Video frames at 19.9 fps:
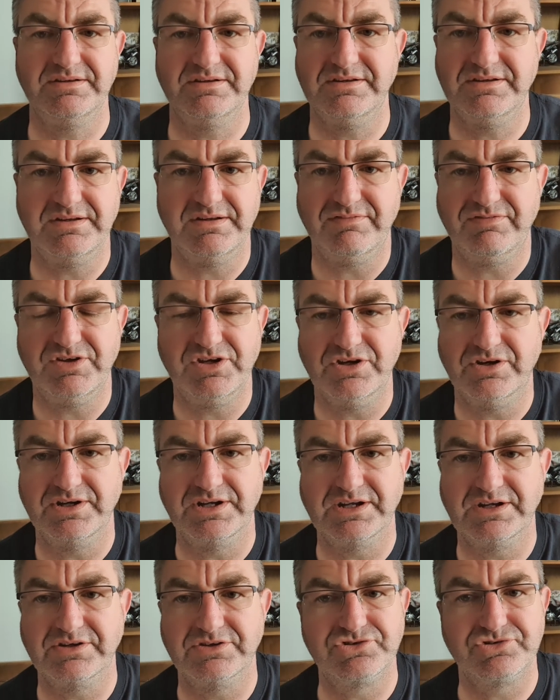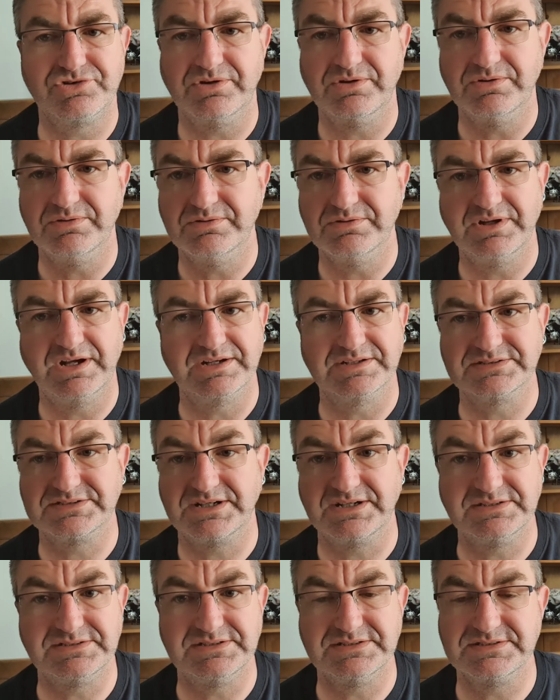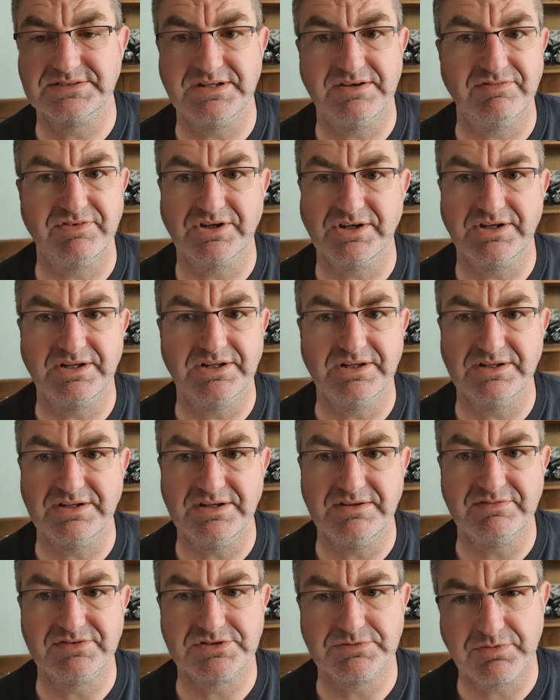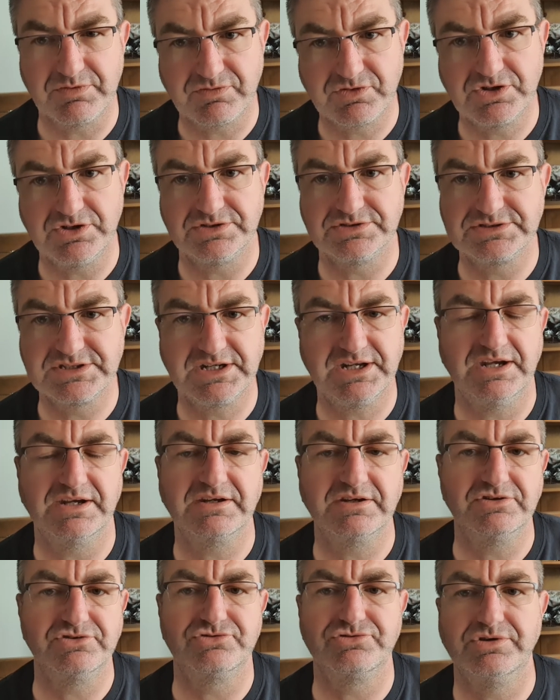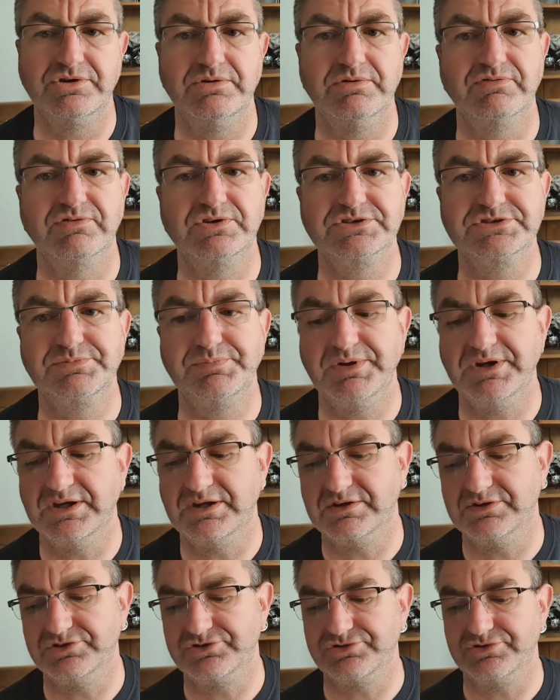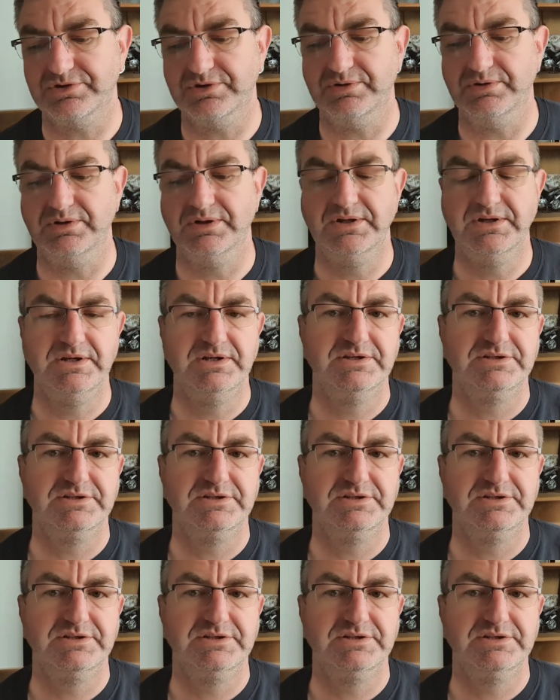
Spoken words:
If you're not in control, anxiety is never going to leave. So we've got to get control, we've got to be in control.